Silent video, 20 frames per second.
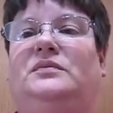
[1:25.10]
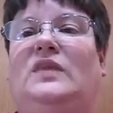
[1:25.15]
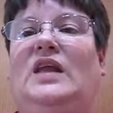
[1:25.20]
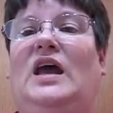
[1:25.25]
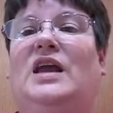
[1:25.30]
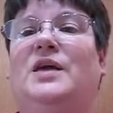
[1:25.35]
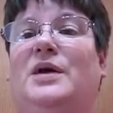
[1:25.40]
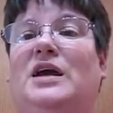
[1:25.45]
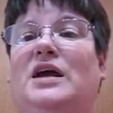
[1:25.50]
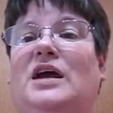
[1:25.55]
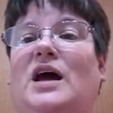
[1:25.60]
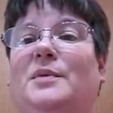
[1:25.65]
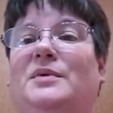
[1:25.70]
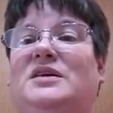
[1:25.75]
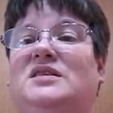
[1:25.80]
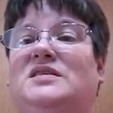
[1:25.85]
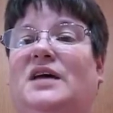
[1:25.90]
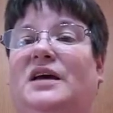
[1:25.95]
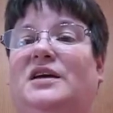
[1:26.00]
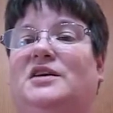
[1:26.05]
anyway, I'm
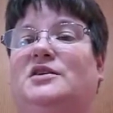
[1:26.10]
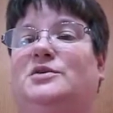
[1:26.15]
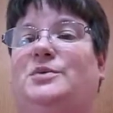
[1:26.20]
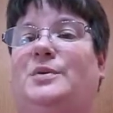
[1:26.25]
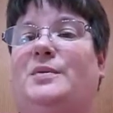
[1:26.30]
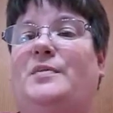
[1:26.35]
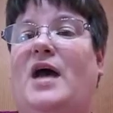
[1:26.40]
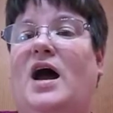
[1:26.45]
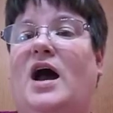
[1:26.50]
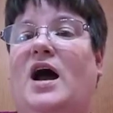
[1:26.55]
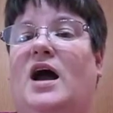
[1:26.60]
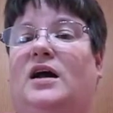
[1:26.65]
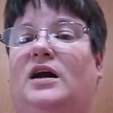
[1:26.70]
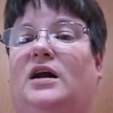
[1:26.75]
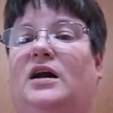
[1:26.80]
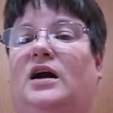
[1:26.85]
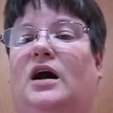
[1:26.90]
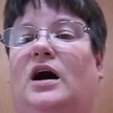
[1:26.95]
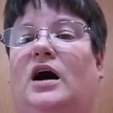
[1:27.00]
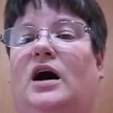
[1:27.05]
excited to be
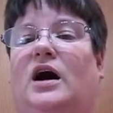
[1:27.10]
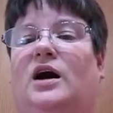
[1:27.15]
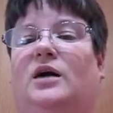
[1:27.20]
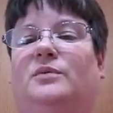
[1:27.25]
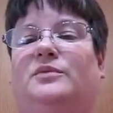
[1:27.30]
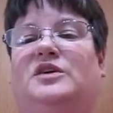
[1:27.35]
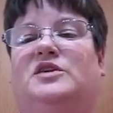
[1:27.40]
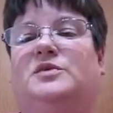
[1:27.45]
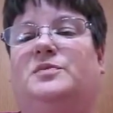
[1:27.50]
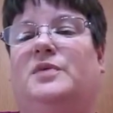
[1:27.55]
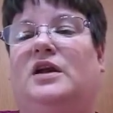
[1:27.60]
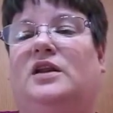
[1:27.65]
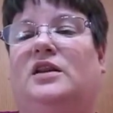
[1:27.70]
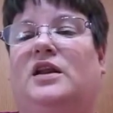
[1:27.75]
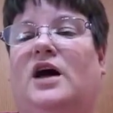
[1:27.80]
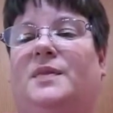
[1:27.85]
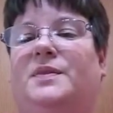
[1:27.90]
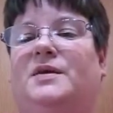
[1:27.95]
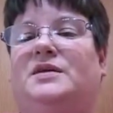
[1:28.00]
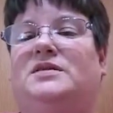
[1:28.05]
back. Um, there's been a
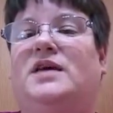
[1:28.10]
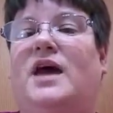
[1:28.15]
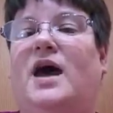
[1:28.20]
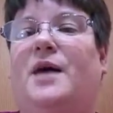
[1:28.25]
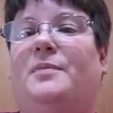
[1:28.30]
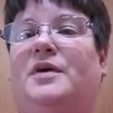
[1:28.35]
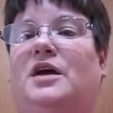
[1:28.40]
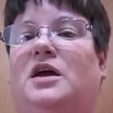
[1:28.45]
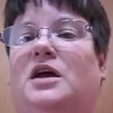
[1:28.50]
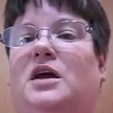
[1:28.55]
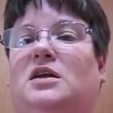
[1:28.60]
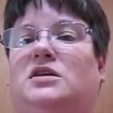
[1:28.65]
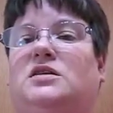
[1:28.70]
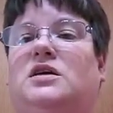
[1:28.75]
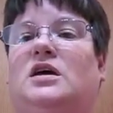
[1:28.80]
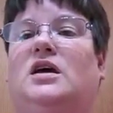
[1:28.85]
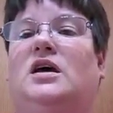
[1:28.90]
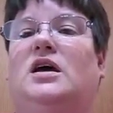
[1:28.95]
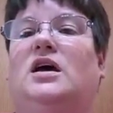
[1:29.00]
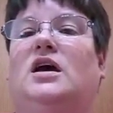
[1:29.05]
lot that's happened.
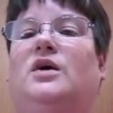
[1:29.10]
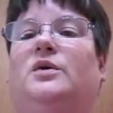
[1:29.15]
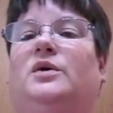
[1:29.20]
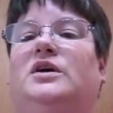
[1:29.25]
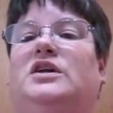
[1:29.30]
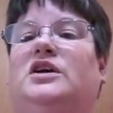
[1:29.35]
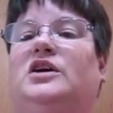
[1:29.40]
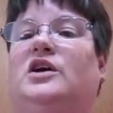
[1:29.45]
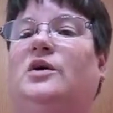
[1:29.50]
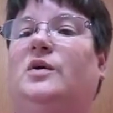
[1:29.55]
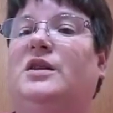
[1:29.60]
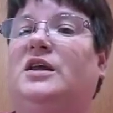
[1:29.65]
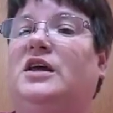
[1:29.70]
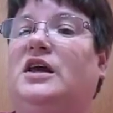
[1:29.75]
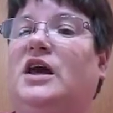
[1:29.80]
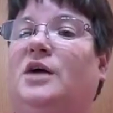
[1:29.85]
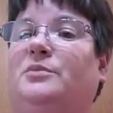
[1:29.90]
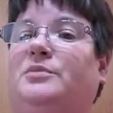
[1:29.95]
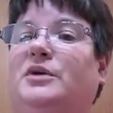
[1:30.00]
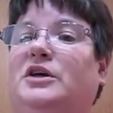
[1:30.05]
We did go on the
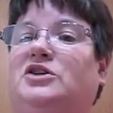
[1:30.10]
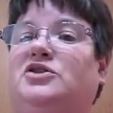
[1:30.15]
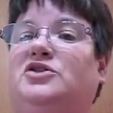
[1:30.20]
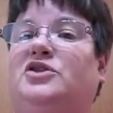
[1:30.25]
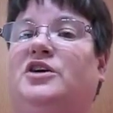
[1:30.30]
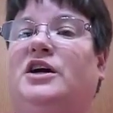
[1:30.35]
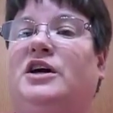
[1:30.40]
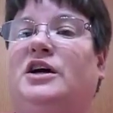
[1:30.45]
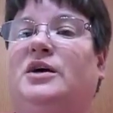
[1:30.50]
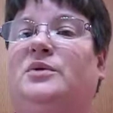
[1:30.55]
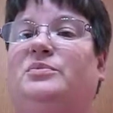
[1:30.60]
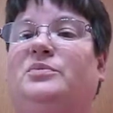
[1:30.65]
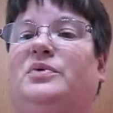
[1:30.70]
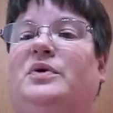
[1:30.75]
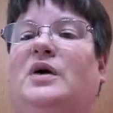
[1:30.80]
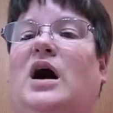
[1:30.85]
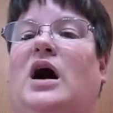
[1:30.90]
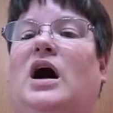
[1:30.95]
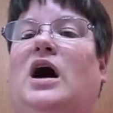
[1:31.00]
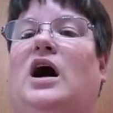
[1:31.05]
camping trip.
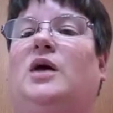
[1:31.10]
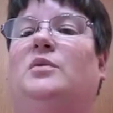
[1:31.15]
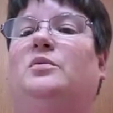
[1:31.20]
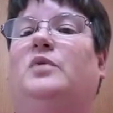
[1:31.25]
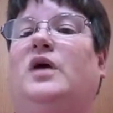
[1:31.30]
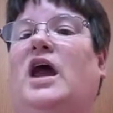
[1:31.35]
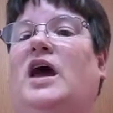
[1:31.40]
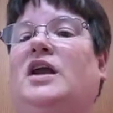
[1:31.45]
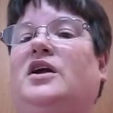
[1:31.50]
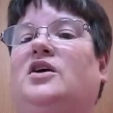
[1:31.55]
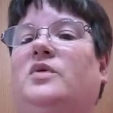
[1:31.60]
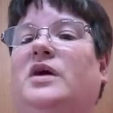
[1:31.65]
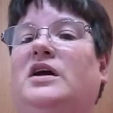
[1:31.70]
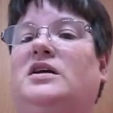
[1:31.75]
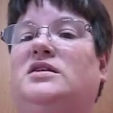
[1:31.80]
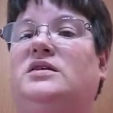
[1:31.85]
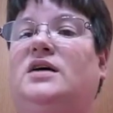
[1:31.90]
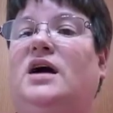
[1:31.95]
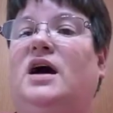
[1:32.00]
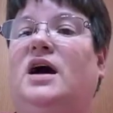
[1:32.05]
Um, we had a
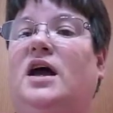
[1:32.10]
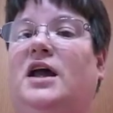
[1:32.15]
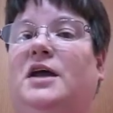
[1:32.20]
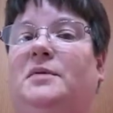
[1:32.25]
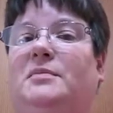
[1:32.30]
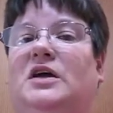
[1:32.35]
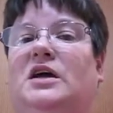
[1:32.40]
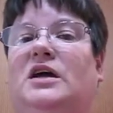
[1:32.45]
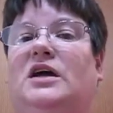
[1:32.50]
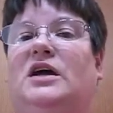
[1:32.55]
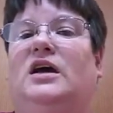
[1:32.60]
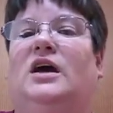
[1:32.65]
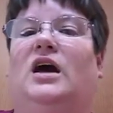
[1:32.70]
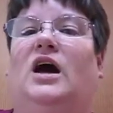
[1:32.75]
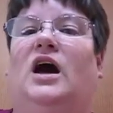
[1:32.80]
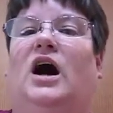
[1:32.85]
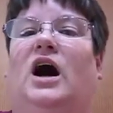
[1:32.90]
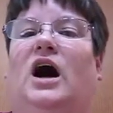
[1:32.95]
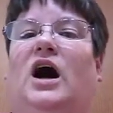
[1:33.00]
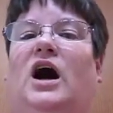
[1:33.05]
great time.
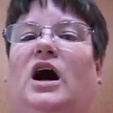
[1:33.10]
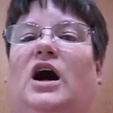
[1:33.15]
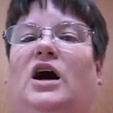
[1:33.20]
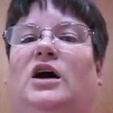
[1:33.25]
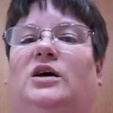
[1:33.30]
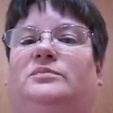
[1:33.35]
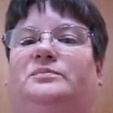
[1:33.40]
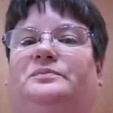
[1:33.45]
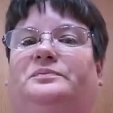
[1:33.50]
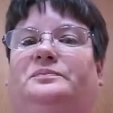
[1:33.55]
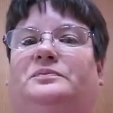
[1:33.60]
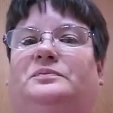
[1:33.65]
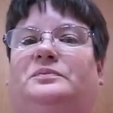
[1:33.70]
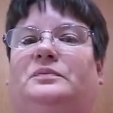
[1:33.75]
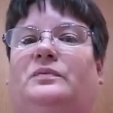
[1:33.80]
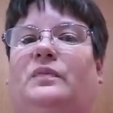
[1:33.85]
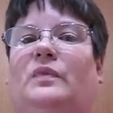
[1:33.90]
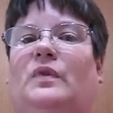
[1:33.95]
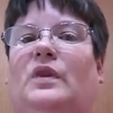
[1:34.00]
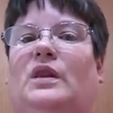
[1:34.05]
Um,
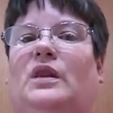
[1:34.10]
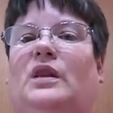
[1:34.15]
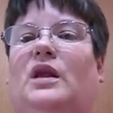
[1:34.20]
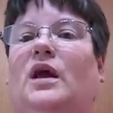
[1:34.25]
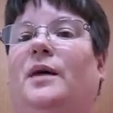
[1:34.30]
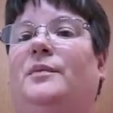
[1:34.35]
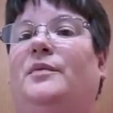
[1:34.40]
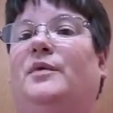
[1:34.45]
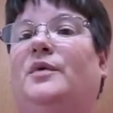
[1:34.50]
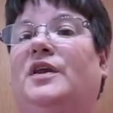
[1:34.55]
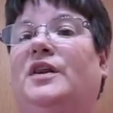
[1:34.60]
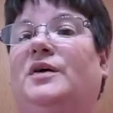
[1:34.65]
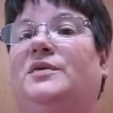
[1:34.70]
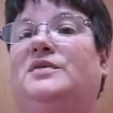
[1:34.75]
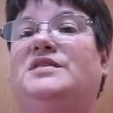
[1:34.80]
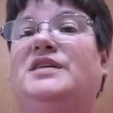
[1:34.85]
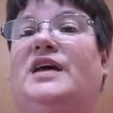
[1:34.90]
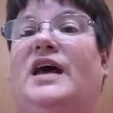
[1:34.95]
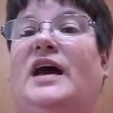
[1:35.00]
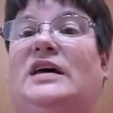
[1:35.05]
I'm the one that
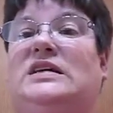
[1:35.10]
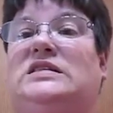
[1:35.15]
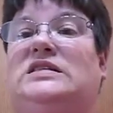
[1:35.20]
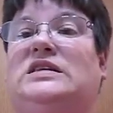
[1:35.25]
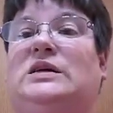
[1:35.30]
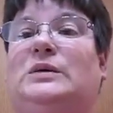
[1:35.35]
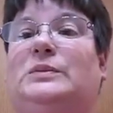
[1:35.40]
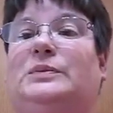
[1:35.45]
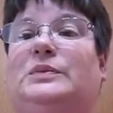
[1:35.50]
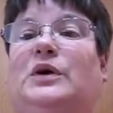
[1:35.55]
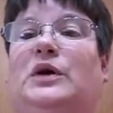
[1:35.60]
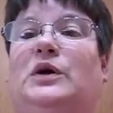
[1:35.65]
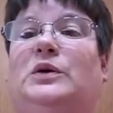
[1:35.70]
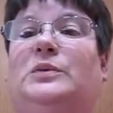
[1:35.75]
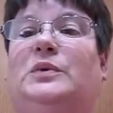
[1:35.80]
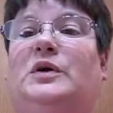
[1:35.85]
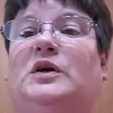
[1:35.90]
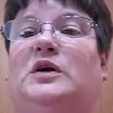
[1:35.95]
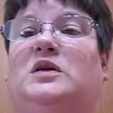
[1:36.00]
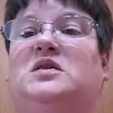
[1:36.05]
was the accident prone
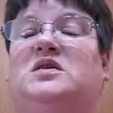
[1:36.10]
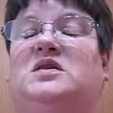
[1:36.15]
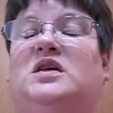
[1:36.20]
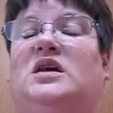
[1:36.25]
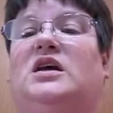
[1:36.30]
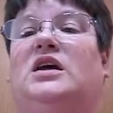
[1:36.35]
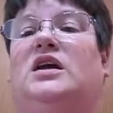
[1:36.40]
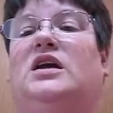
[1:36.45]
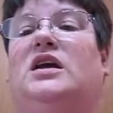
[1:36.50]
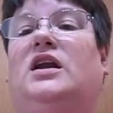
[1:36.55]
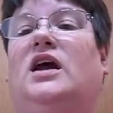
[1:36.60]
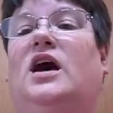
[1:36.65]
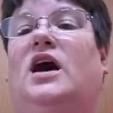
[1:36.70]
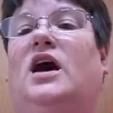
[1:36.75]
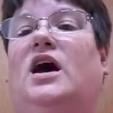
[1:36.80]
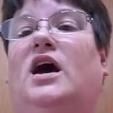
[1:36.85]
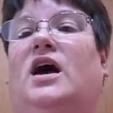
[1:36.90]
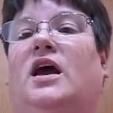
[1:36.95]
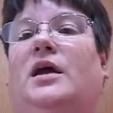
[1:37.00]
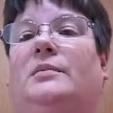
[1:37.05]
person.
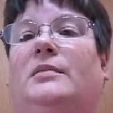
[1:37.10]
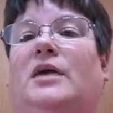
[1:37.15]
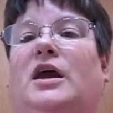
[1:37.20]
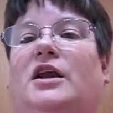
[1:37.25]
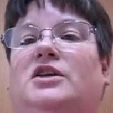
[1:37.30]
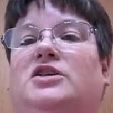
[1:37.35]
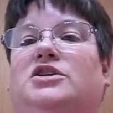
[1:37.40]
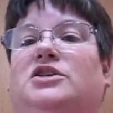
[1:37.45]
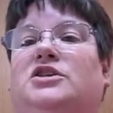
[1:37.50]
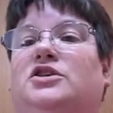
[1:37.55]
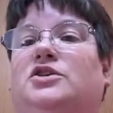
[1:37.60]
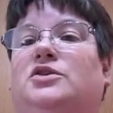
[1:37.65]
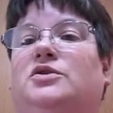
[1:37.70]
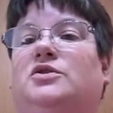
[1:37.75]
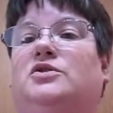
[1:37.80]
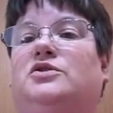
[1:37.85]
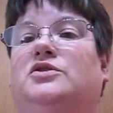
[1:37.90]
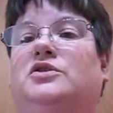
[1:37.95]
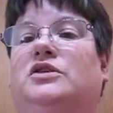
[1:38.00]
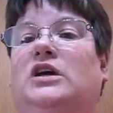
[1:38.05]
I managed
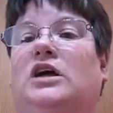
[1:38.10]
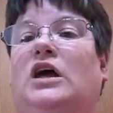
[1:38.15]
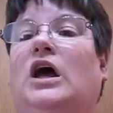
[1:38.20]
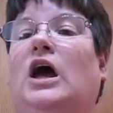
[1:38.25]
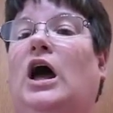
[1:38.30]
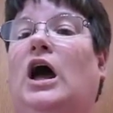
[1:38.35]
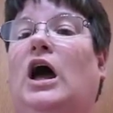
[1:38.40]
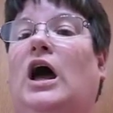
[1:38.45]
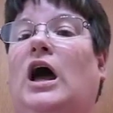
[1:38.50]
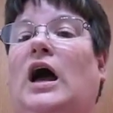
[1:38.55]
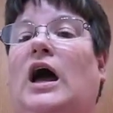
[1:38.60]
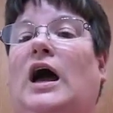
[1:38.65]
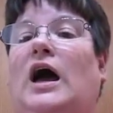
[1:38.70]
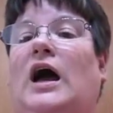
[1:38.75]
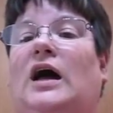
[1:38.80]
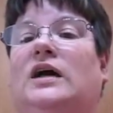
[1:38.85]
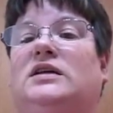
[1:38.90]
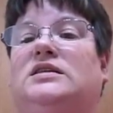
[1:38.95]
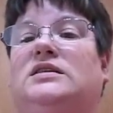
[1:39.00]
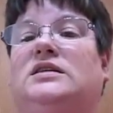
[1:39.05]
to
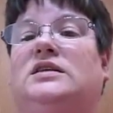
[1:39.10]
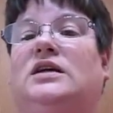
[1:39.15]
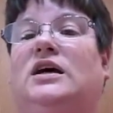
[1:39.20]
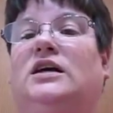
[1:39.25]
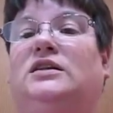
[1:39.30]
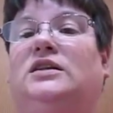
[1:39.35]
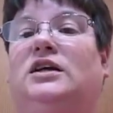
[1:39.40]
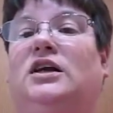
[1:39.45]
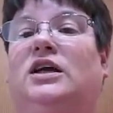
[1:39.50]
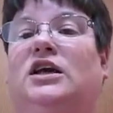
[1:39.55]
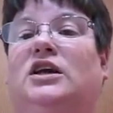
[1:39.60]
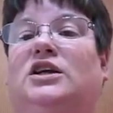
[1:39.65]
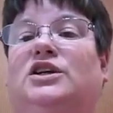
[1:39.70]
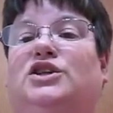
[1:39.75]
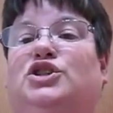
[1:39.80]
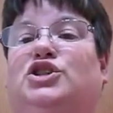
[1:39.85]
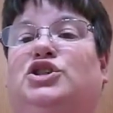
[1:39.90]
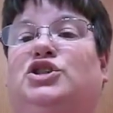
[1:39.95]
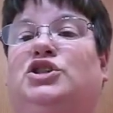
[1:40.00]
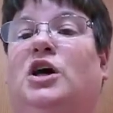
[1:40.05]
accidentally
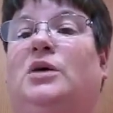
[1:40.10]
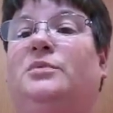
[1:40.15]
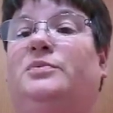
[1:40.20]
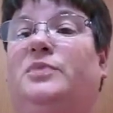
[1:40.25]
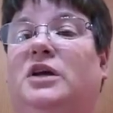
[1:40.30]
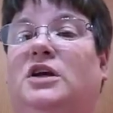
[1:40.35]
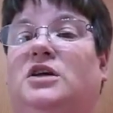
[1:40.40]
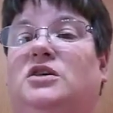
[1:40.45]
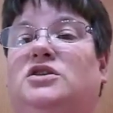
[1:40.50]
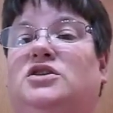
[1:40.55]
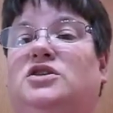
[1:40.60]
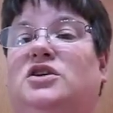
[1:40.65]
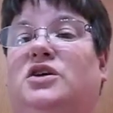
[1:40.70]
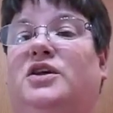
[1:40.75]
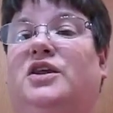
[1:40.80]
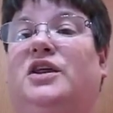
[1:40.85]
jump into